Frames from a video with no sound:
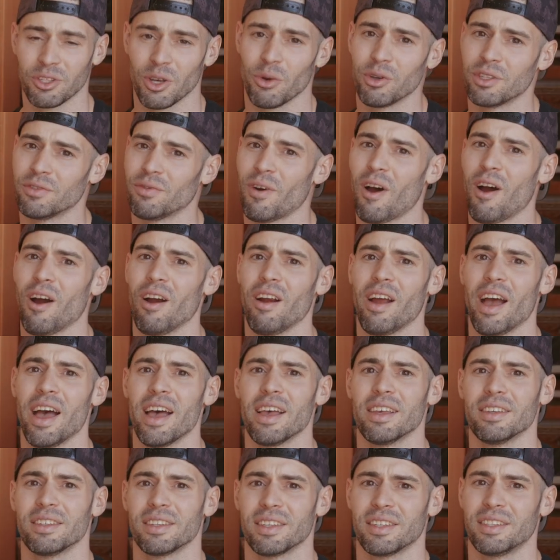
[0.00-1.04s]
So as far
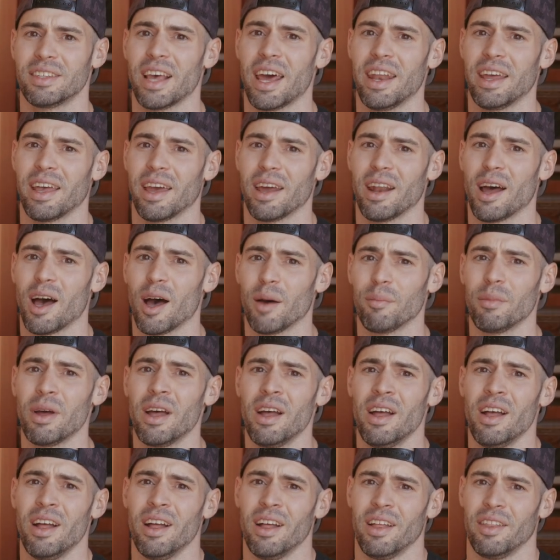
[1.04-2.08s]
as setting it up,
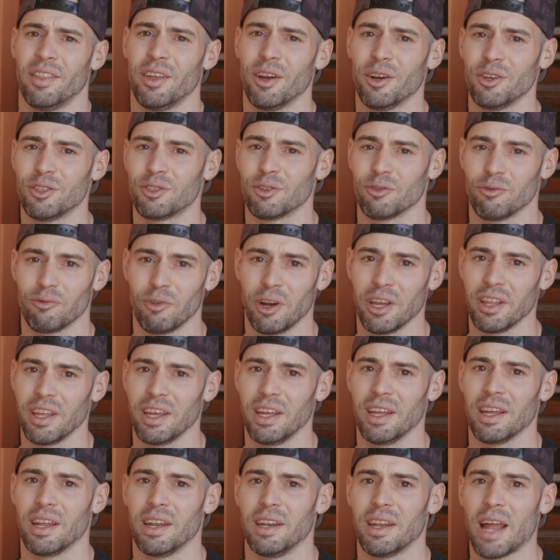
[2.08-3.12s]
there's
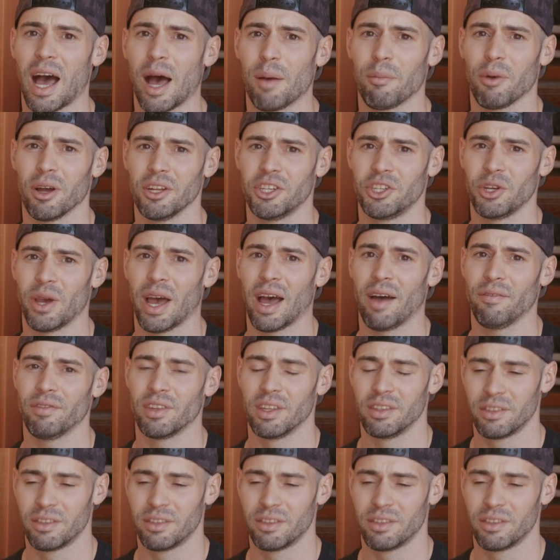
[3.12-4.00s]
really not much you have to